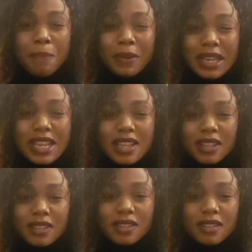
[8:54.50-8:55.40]

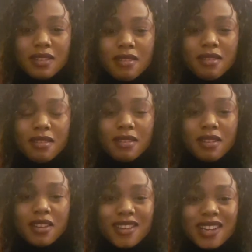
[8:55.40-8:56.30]
Please,
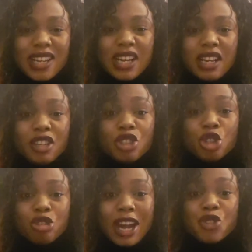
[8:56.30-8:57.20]

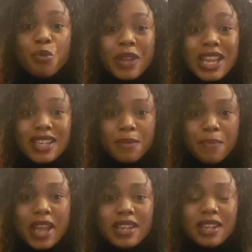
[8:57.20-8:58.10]
try to be
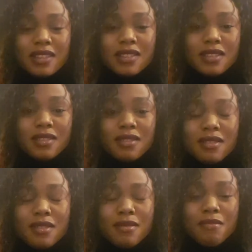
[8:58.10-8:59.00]
independent,
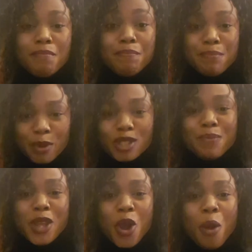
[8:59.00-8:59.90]
but
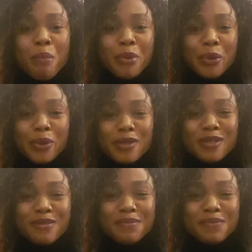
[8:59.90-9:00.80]
be humble.
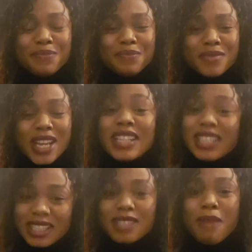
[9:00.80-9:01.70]

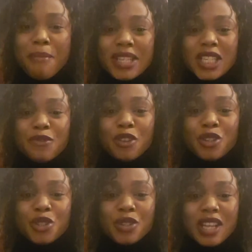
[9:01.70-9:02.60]
This is my message for
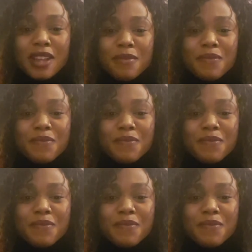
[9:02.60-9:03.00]
you today.